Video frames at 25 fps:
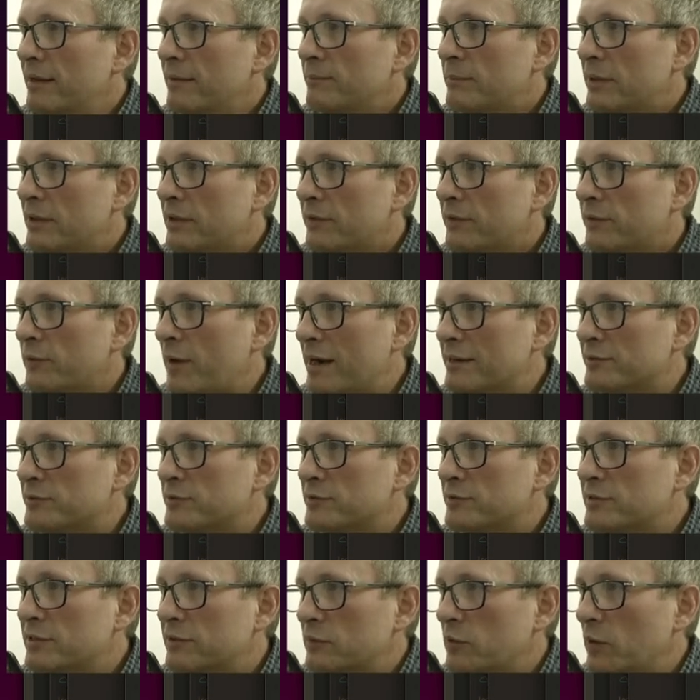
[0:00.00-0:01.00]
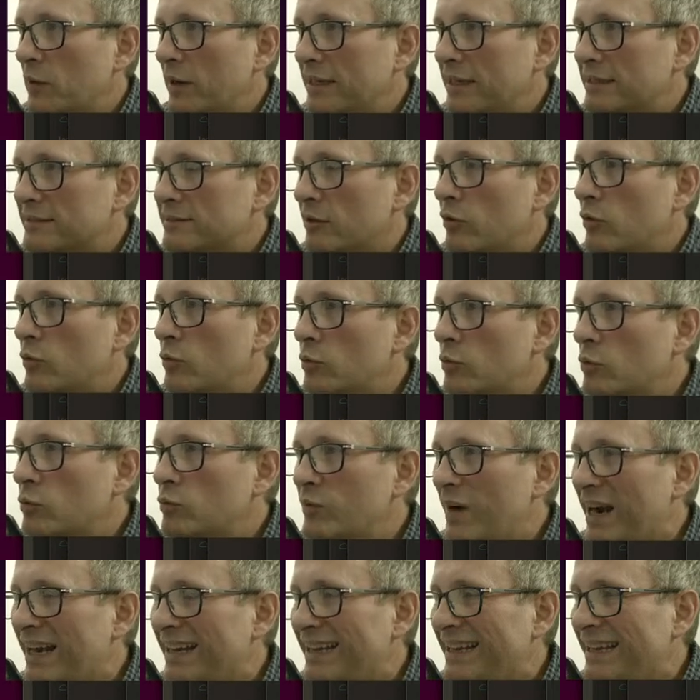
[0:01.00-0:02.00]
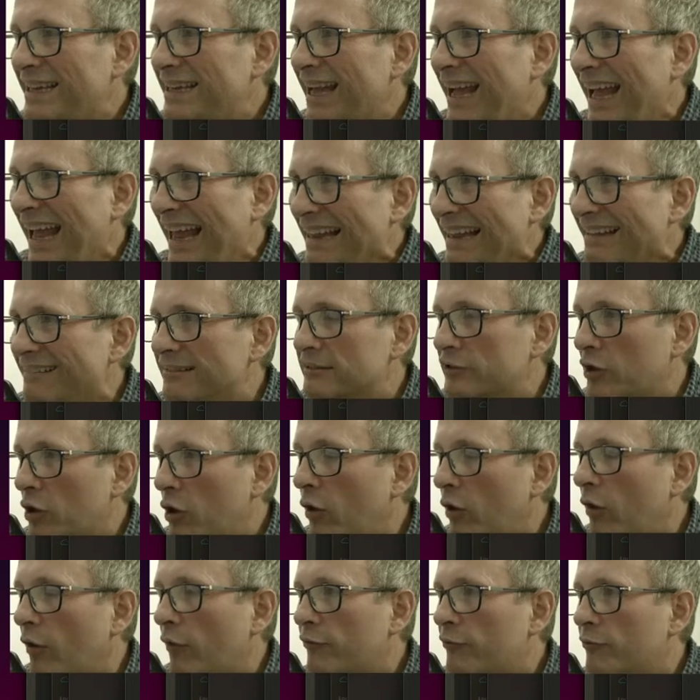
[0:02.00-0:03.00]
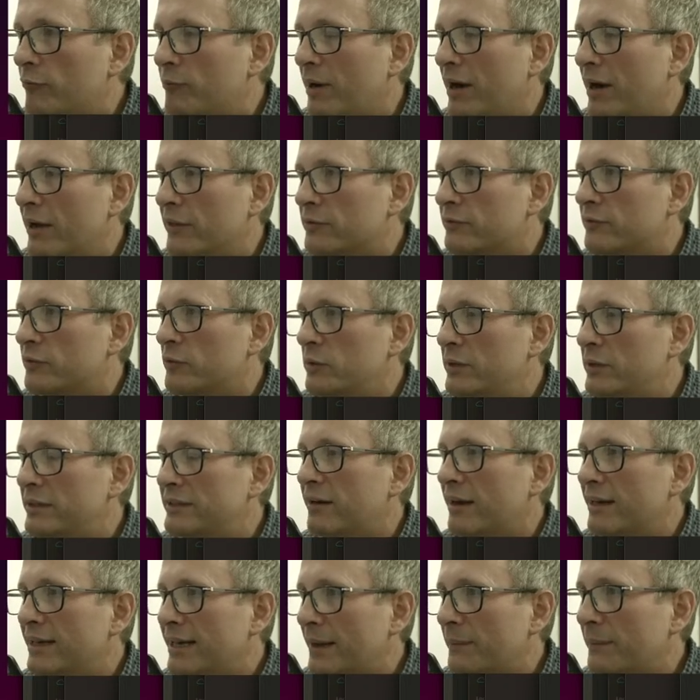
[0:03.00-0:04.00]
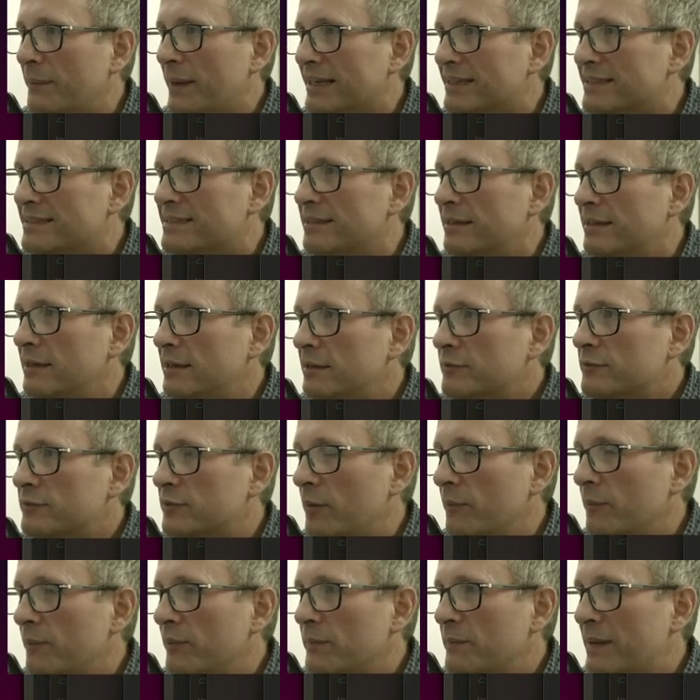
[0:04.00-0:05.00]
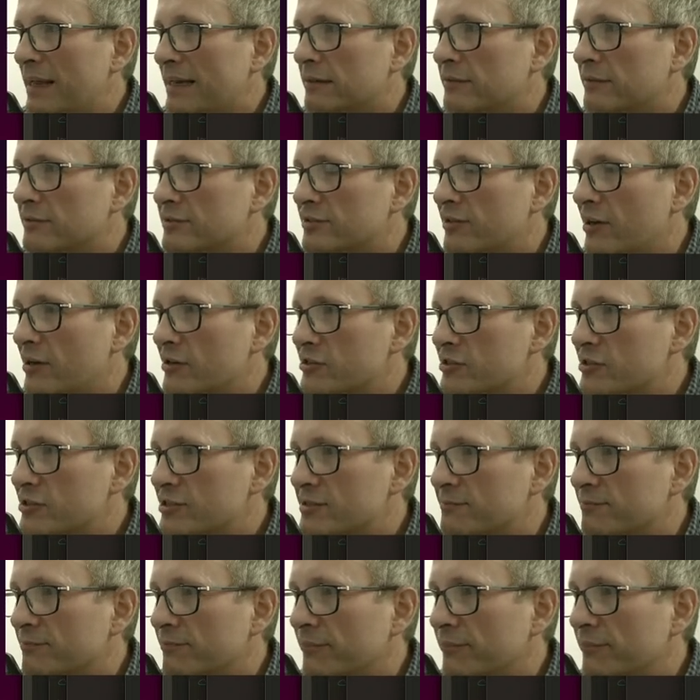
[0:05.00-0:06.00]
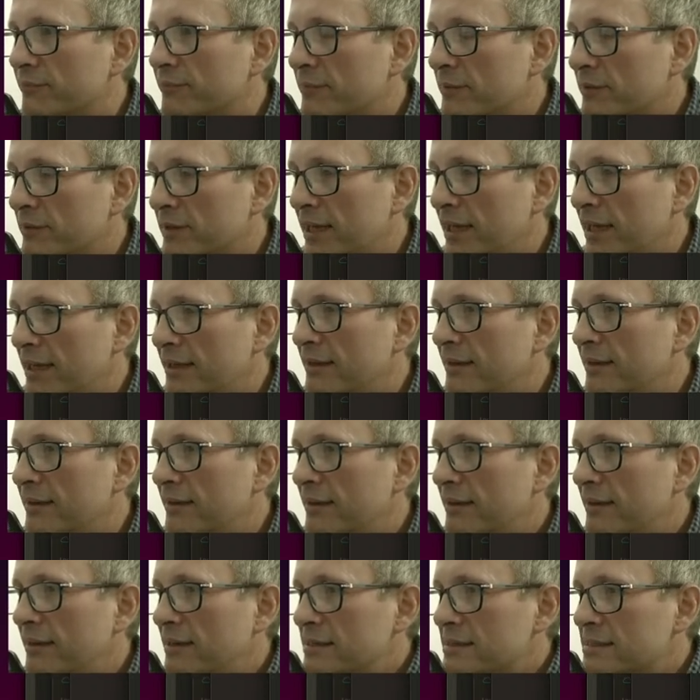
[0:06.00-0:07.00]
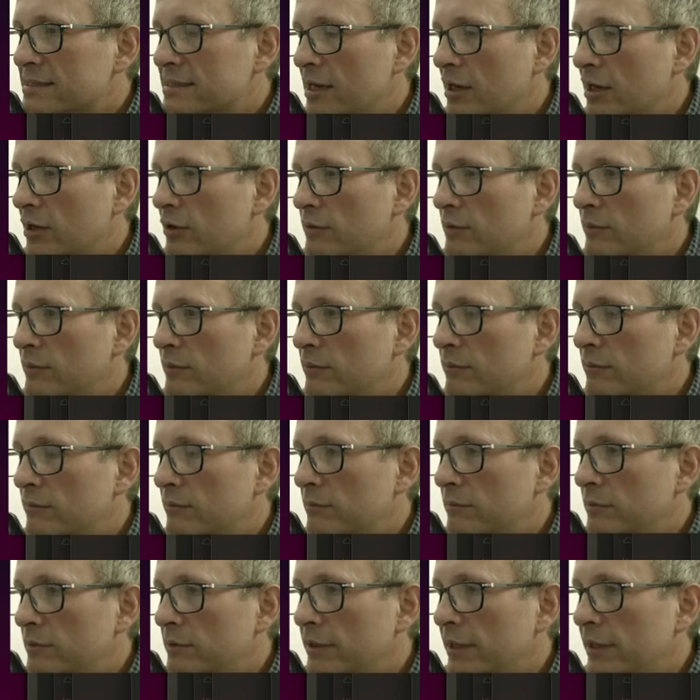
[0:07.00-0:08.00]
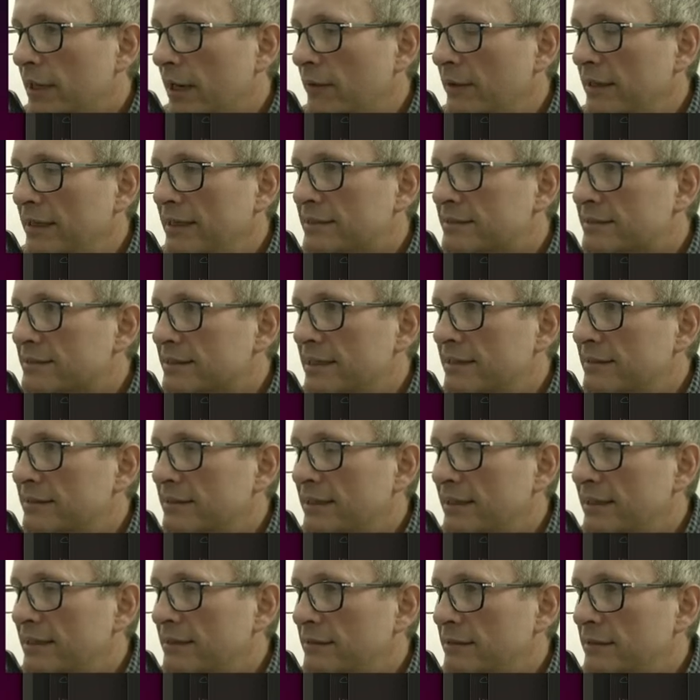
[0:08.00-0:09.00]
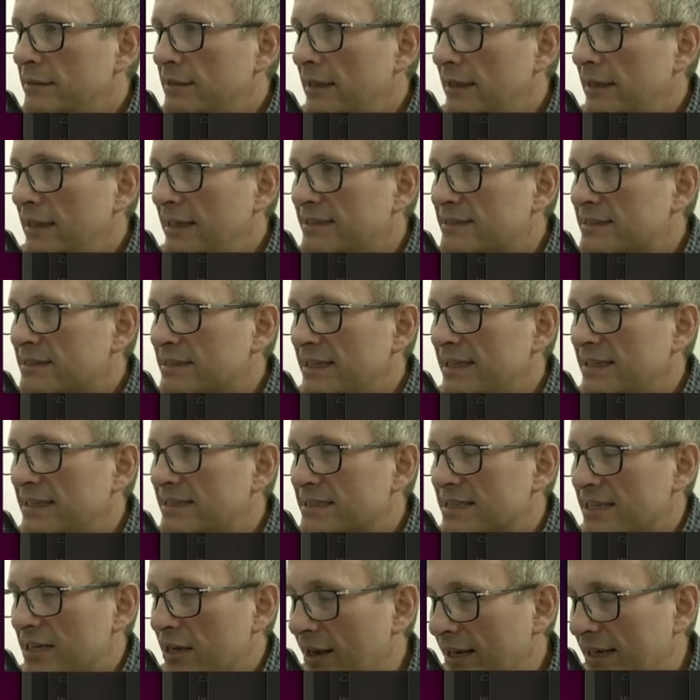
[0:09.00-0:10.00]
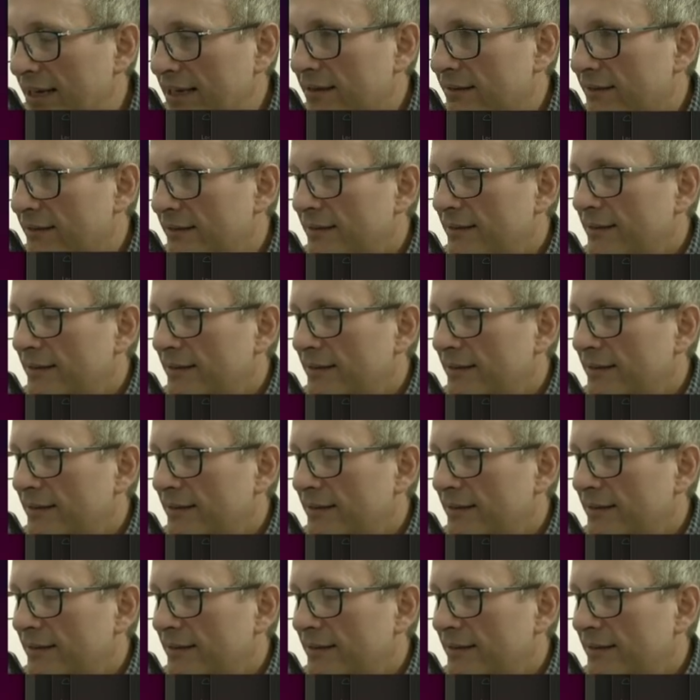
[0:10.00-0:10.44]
But the fractal toroids are already held off by the fluid dynamics from the metal structures, okay? So, you know, it's it, it it's it's like